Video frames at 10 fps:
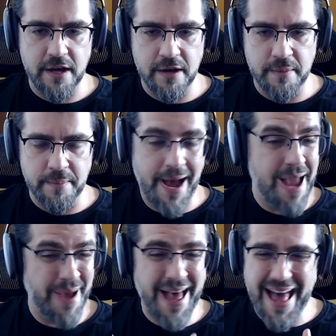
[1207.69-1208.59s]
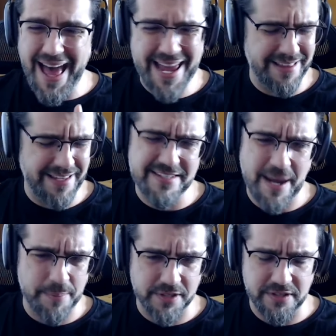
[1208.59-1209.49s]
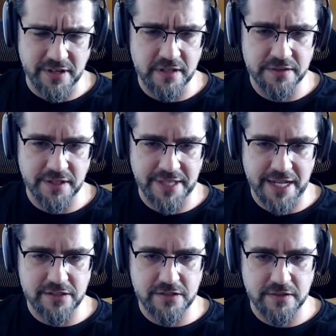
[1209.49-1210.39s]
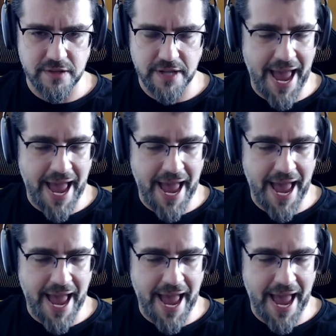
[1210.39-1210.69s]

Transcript: Um, I'm highly skeptical that that's